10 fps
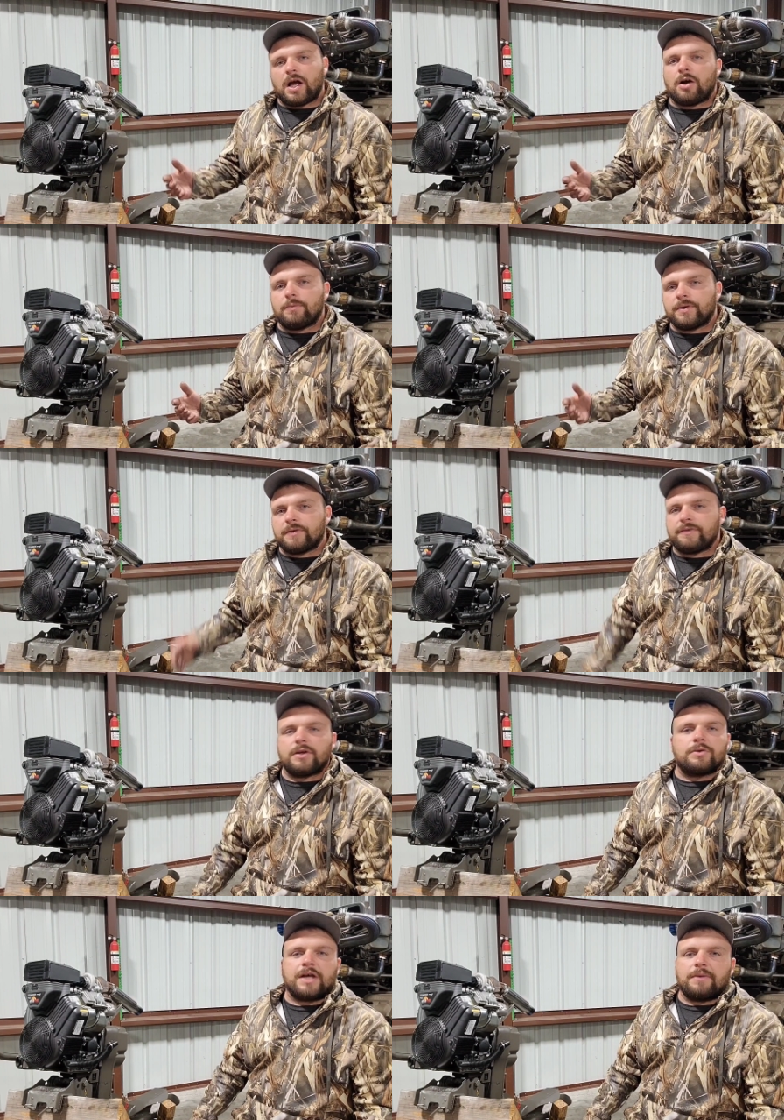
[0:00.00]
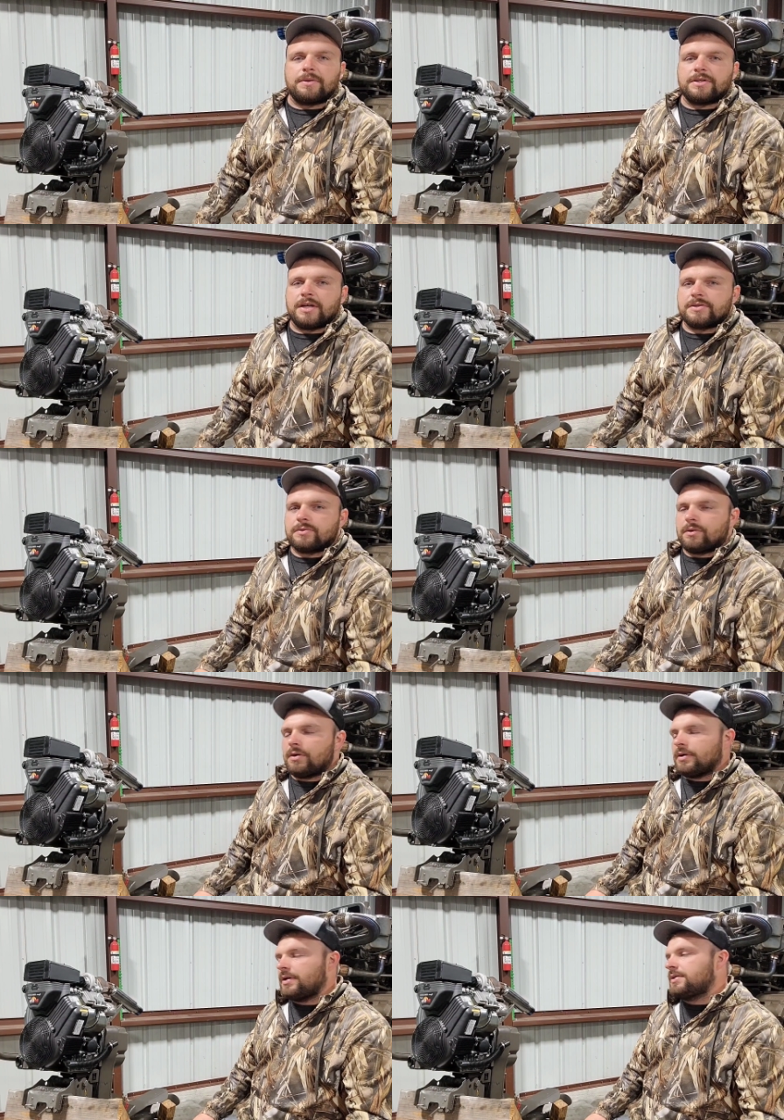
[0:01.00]
I'll be videotaping test
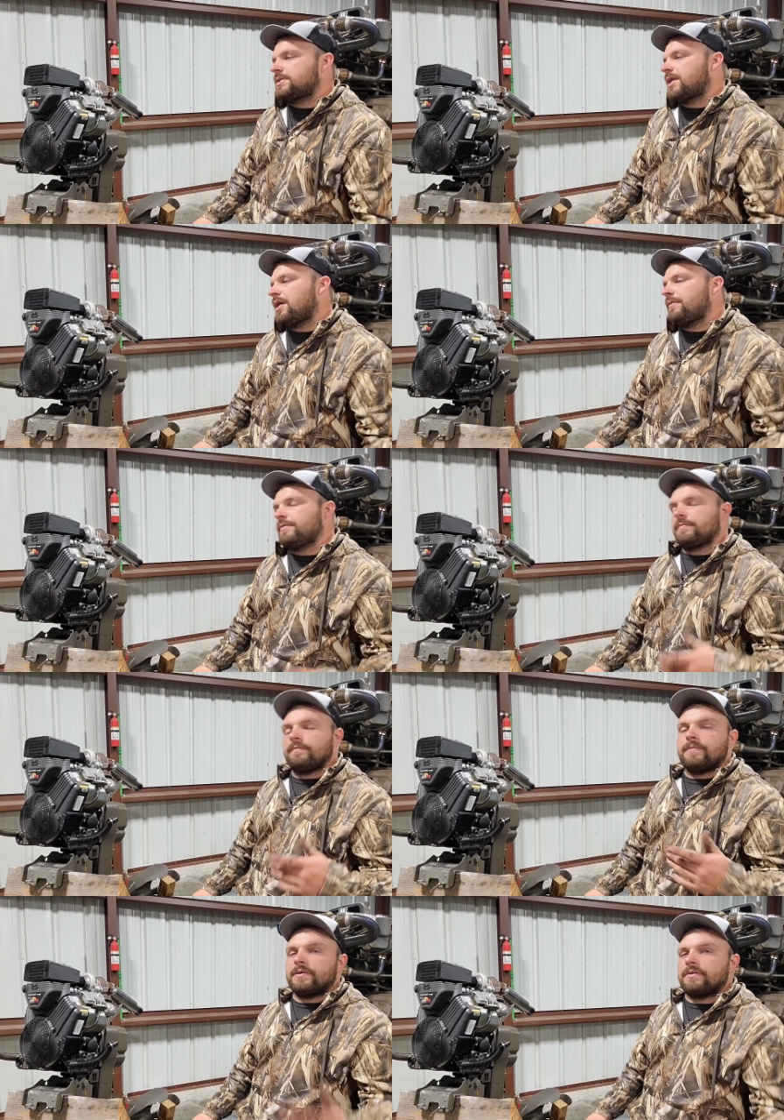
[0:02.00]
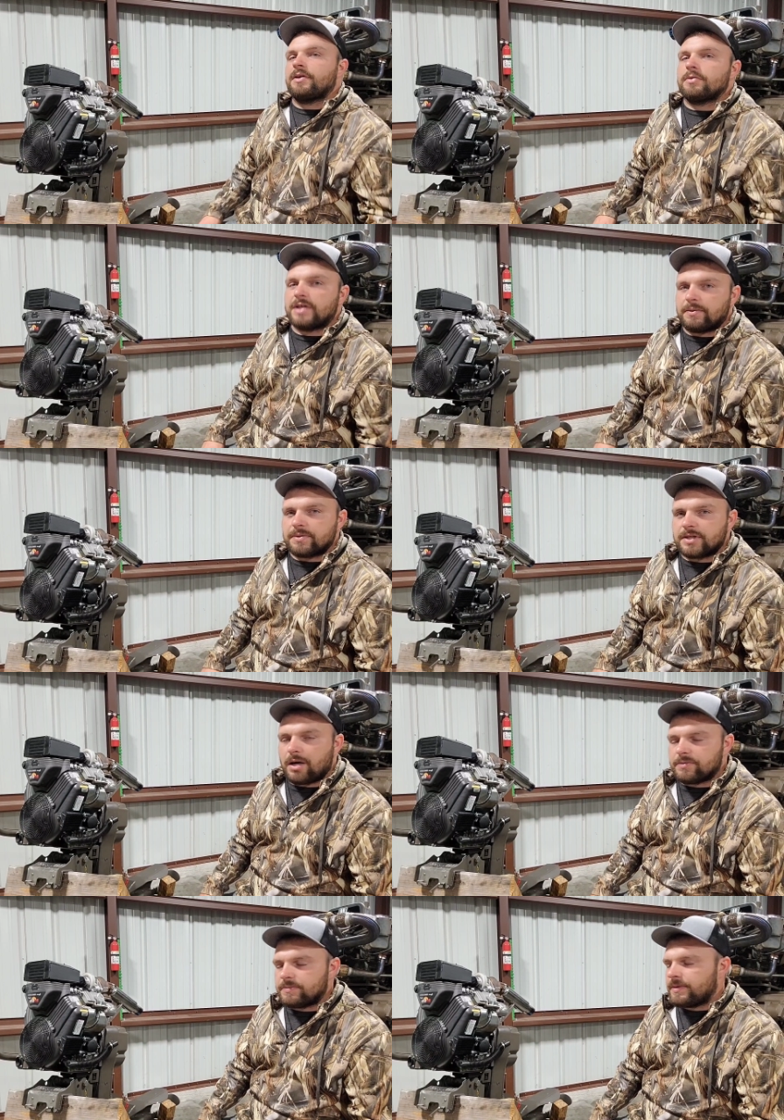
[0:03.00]
runs. I'll be videotaping
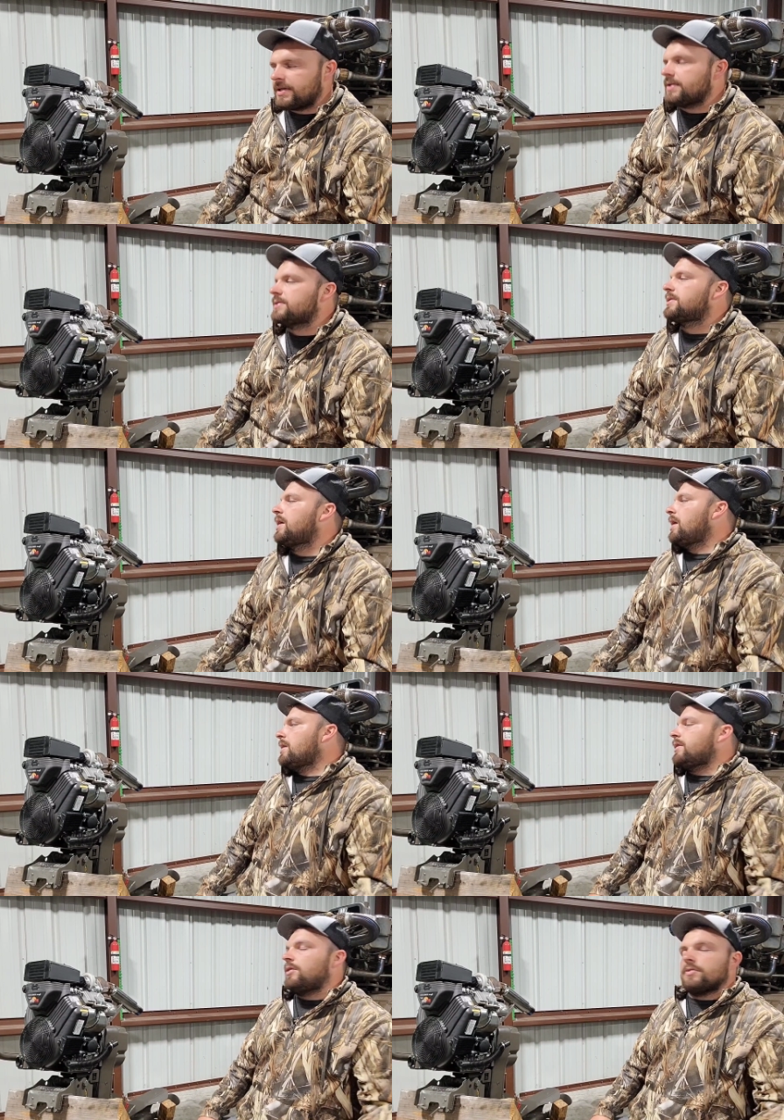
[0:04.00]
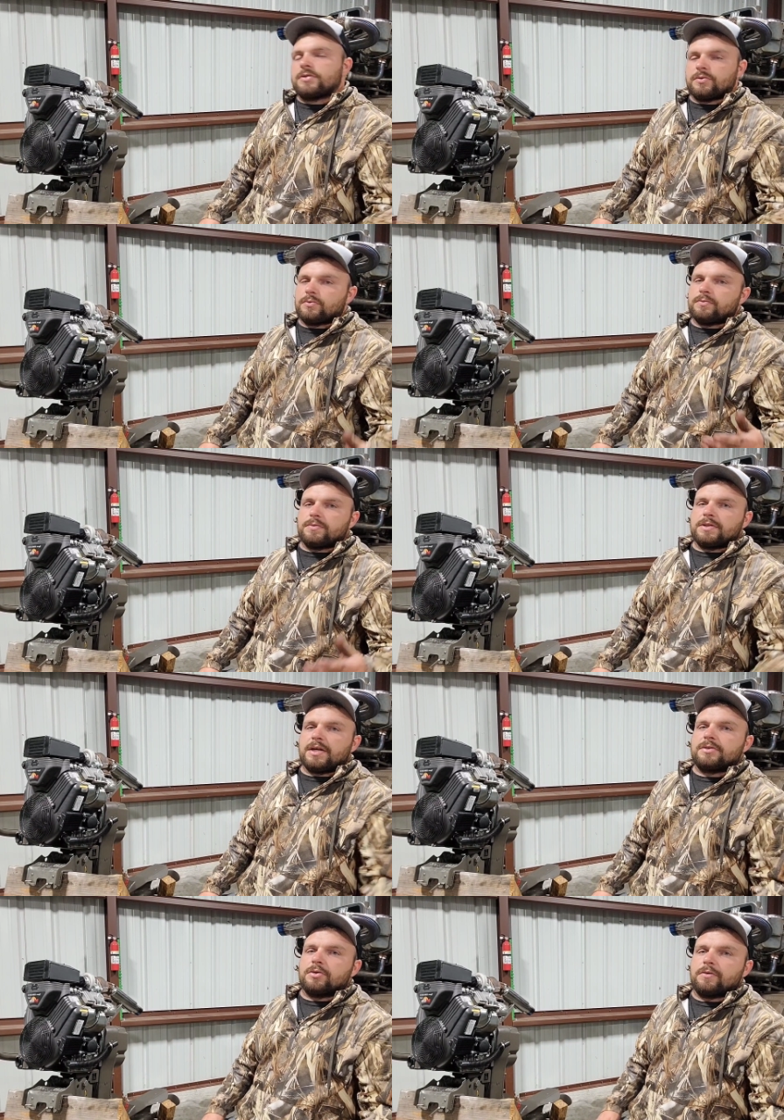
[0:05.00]
top speeds you know, so
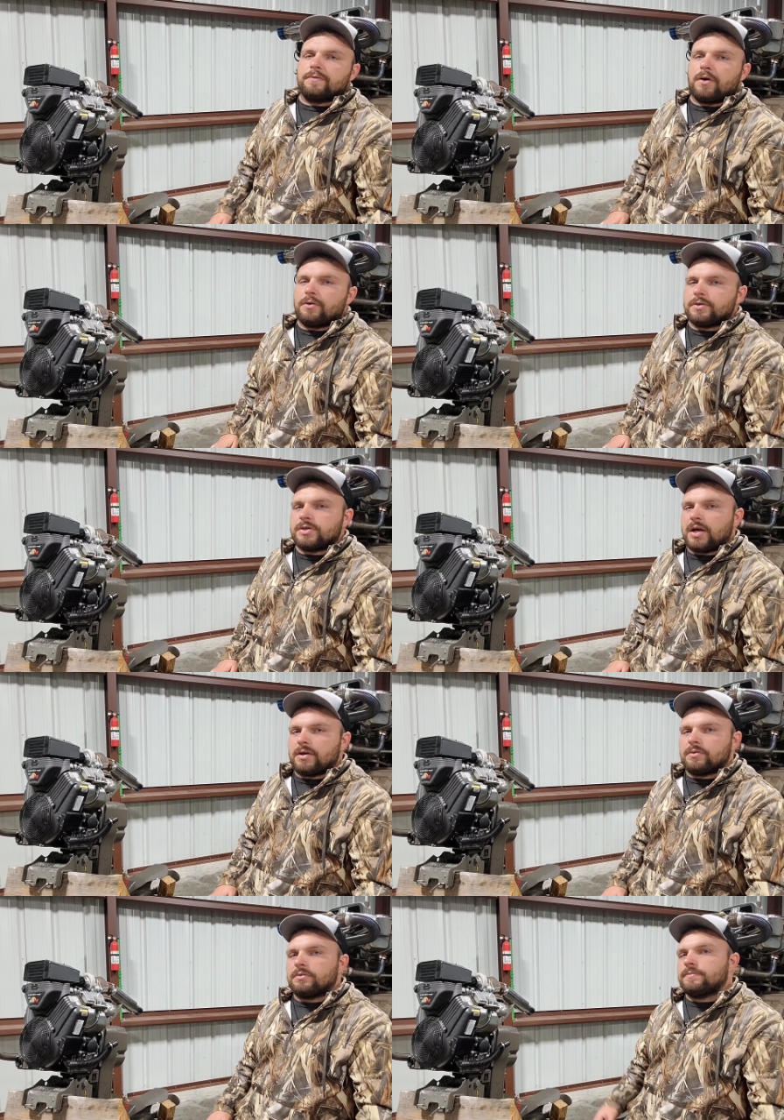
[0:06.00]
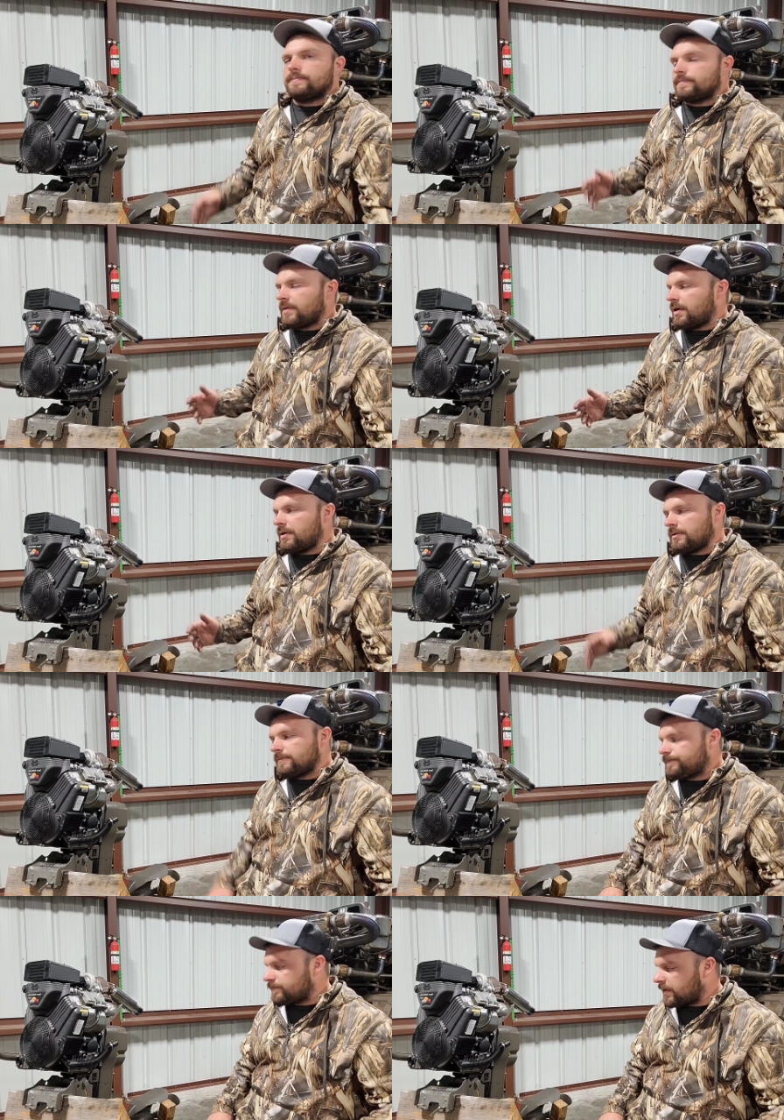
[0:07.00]
stay tuned, follow the channel,
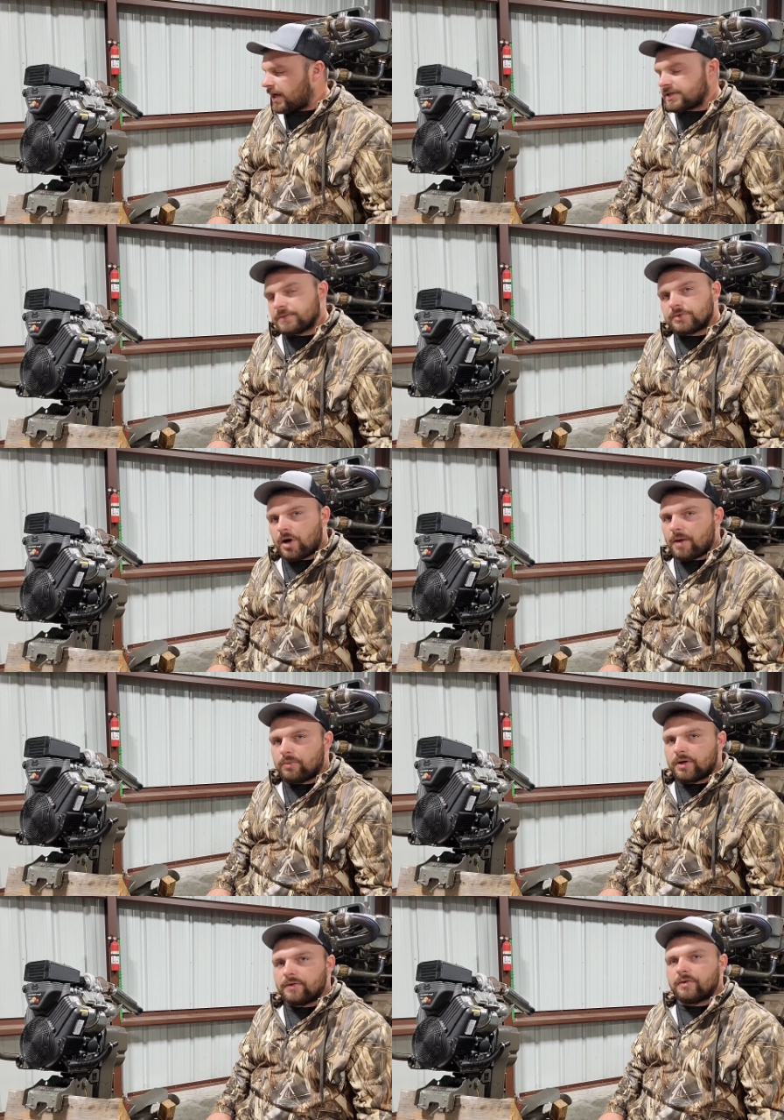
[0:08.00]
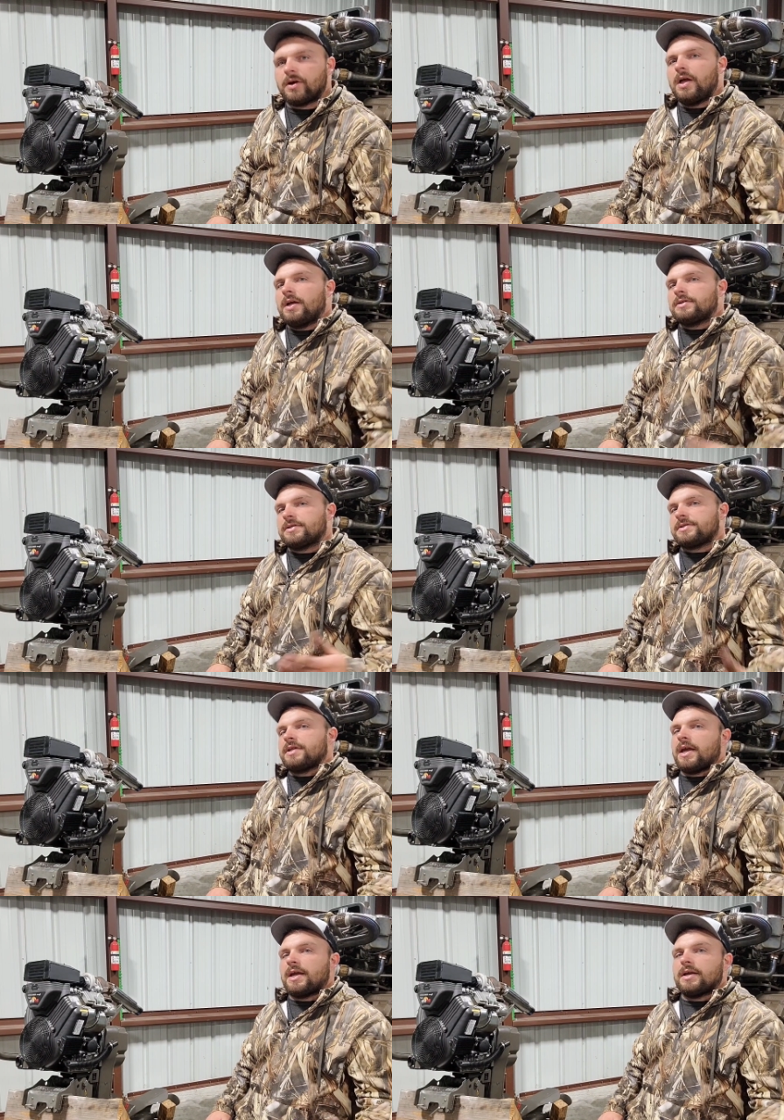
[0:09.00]
um, like, subscribe, whatever, to
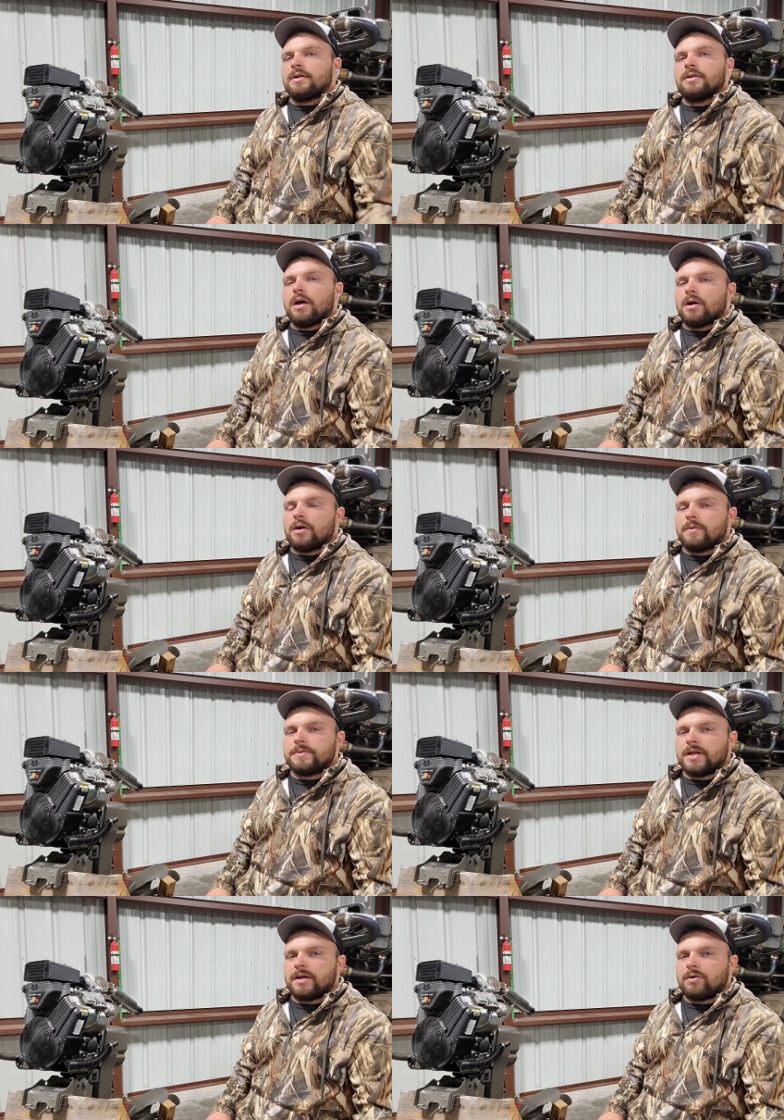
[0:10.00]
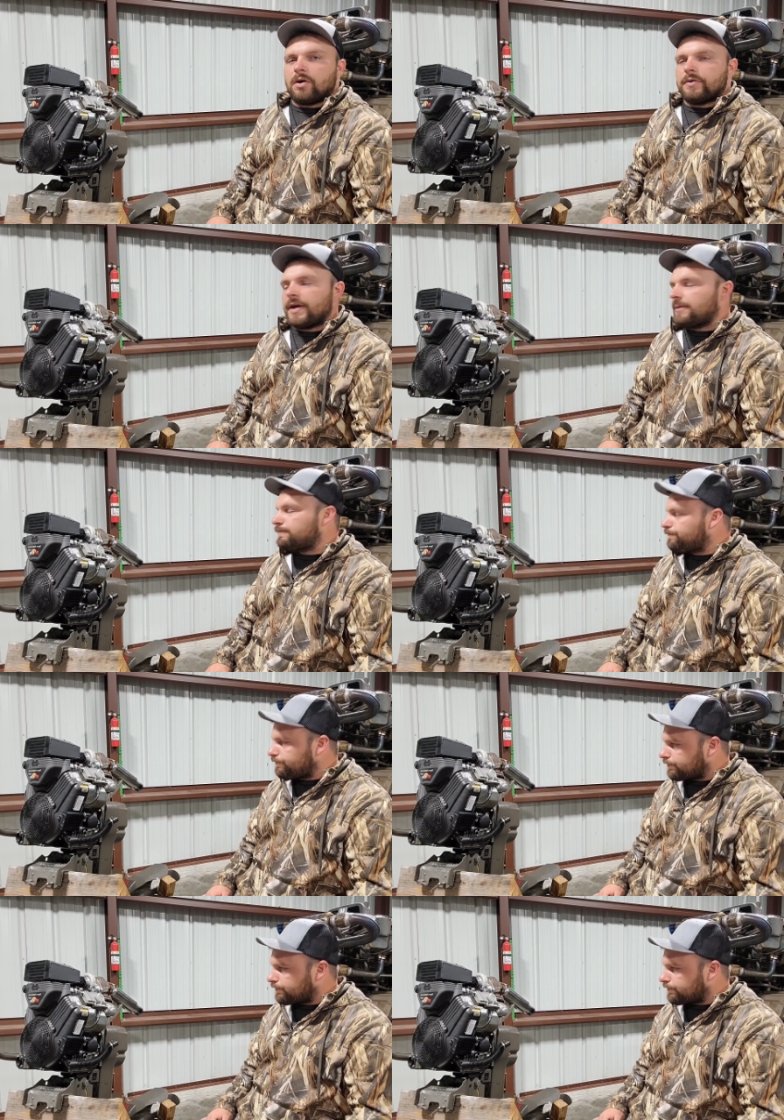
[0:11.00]
stay uh, up to date on all that.